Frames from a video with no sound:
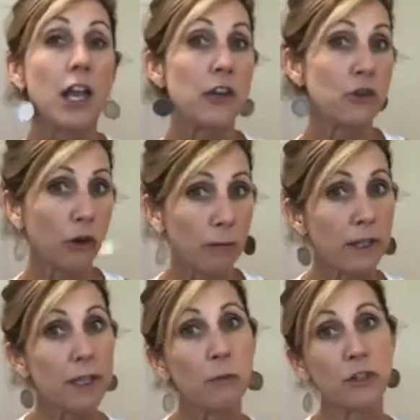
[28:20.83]

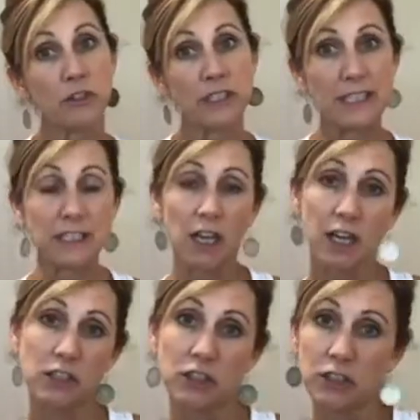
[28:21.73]
Normally, when you're
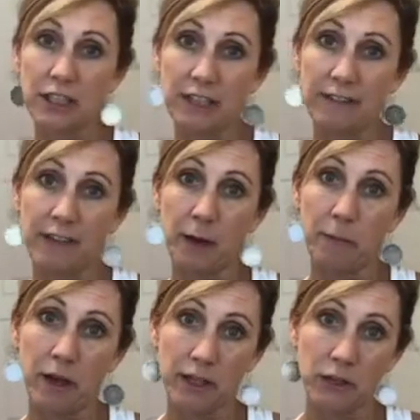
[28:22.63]
detoxing, you're gonna get a lot of
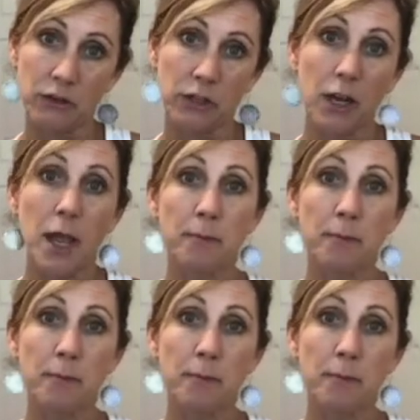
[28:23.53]
body odor,